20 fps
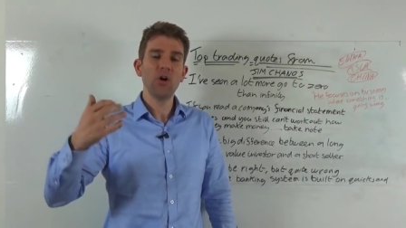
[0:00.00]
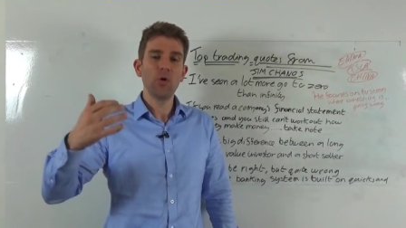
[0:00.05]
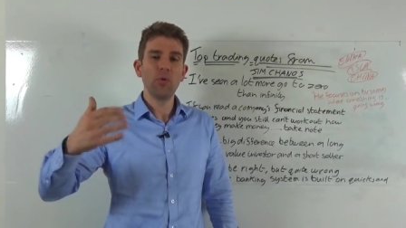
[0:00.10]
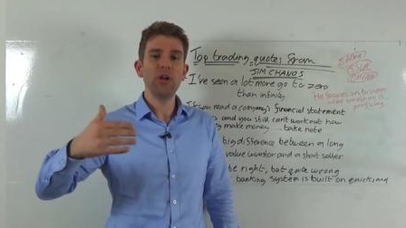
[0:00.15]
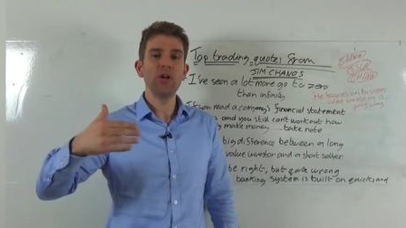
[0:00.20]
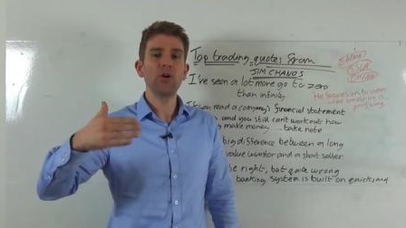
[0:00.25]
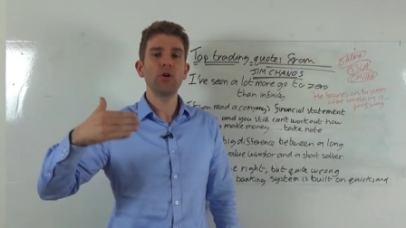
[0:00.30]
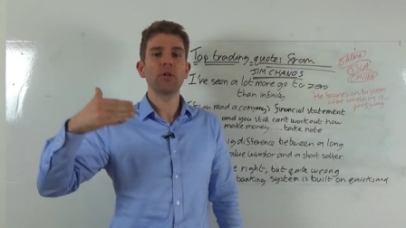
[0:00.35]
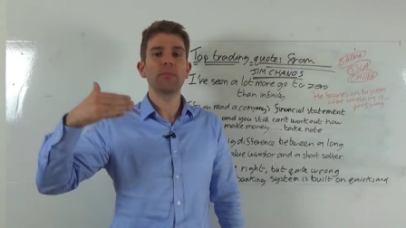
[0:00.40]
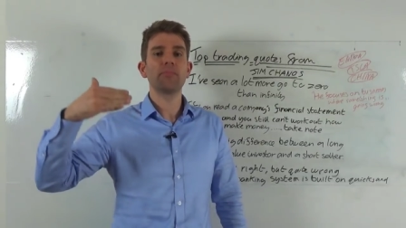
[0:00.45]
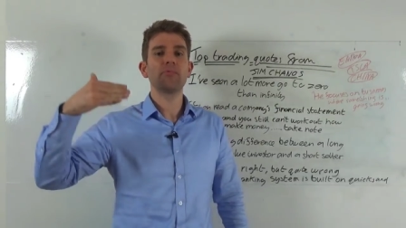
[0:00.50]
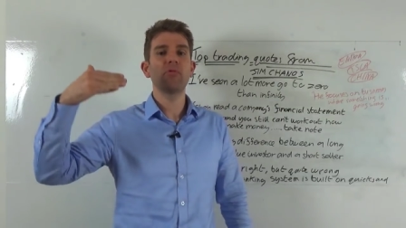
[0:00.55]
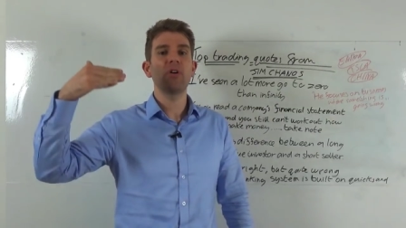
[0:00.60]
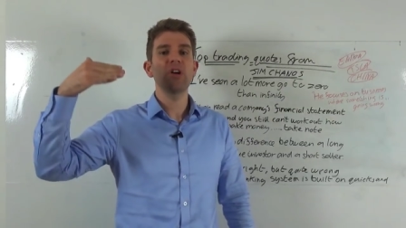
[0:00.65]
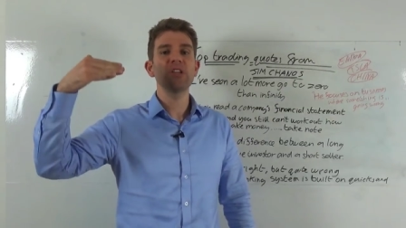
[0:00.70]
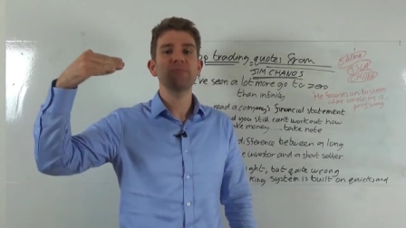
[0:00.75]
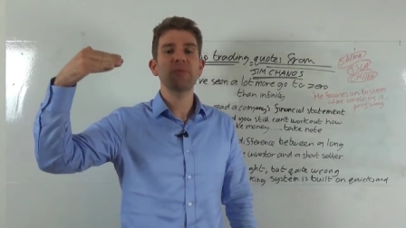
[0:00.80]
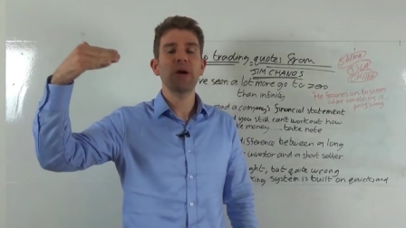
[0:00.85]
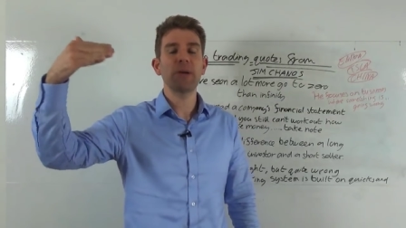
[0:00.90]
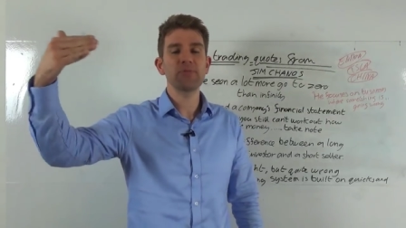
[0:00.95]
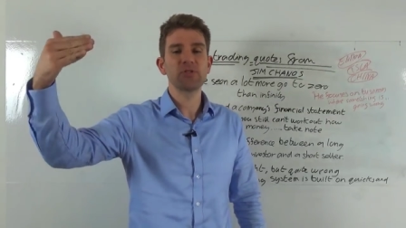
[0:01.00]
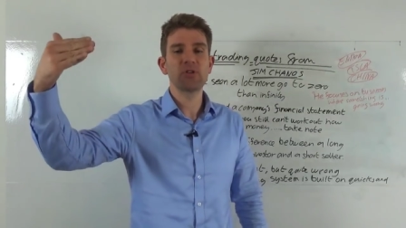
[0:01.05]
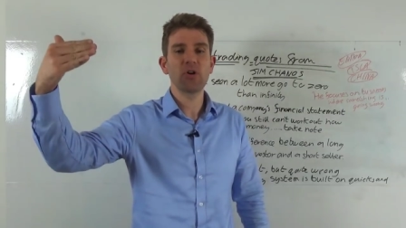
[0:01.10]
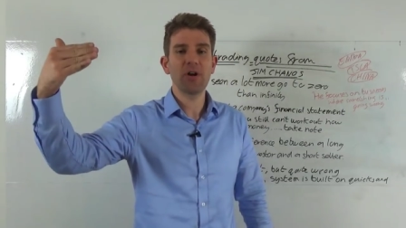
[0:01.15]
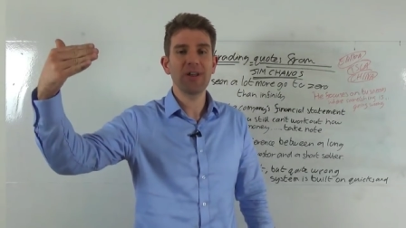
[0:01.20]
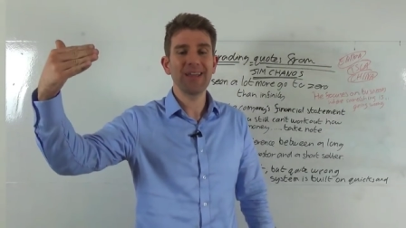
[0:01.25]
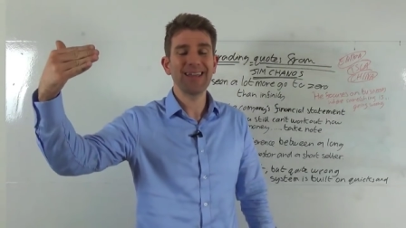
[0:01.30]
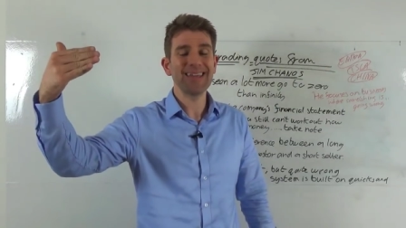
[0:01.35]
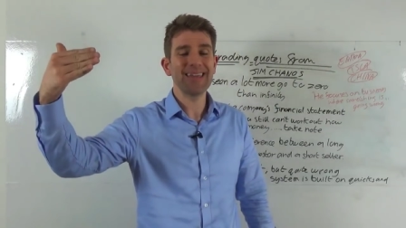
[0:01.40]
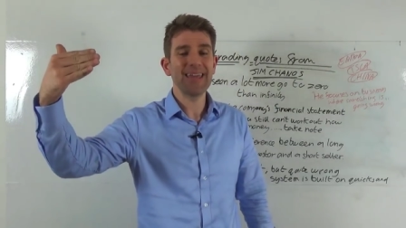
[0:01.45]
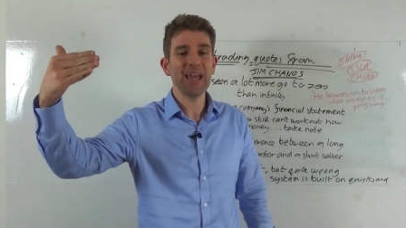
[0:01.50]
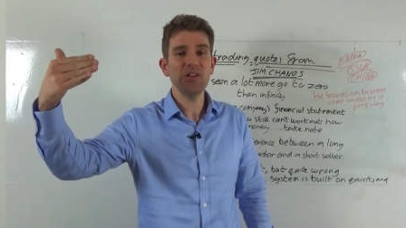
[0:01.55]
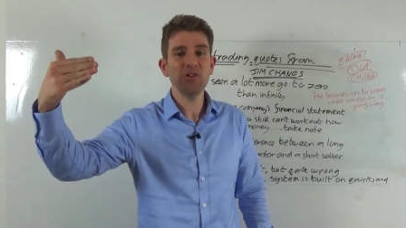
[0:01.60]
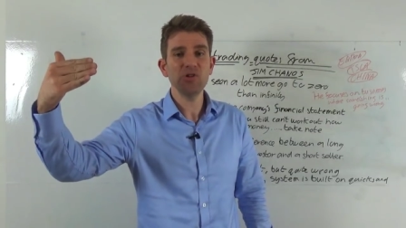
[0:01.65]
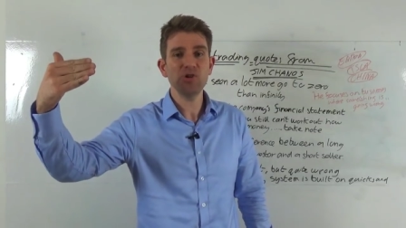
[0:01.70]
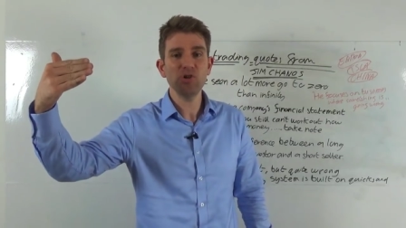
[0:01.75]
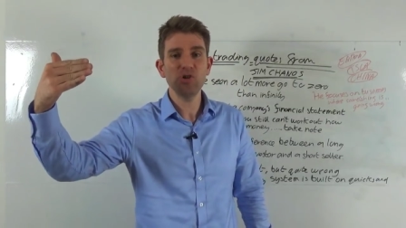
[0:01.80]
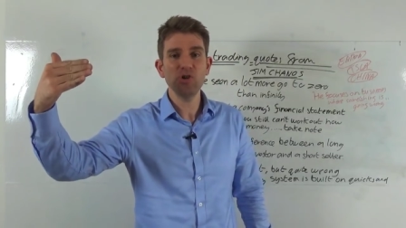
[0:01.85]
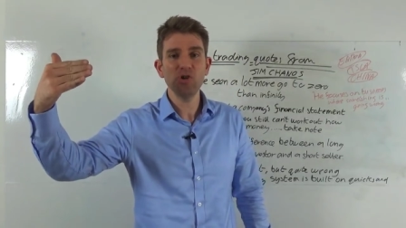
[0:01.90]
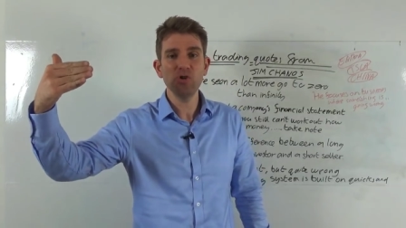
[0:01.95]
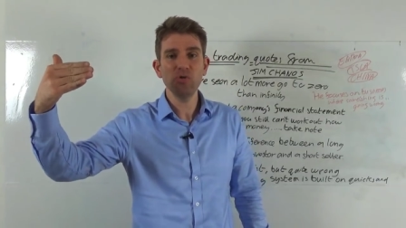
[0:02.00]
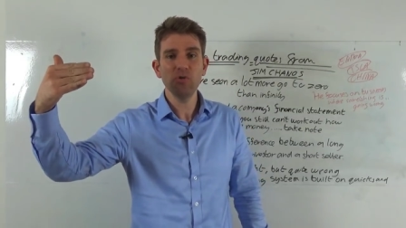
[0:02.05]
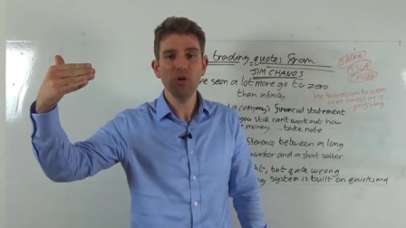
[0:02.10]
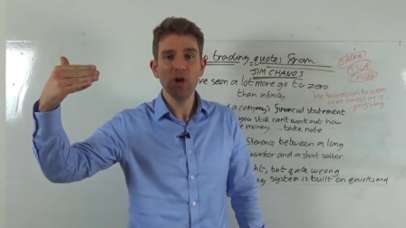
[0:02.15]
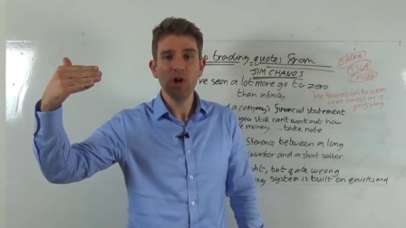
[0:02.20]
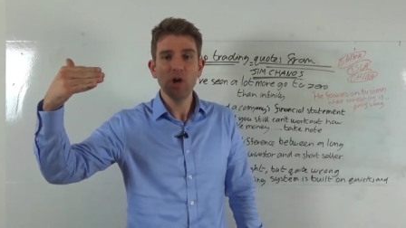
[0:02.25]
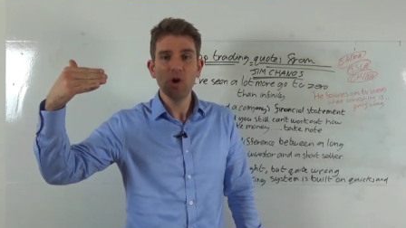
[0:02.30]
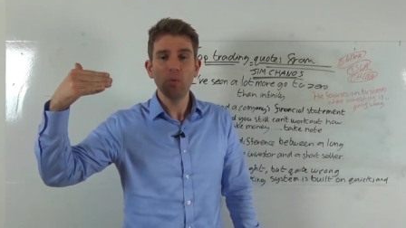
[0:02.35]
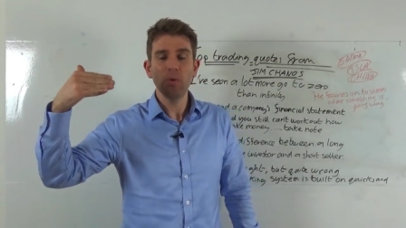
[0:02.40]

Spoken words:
when you've got the price perhaps going against you,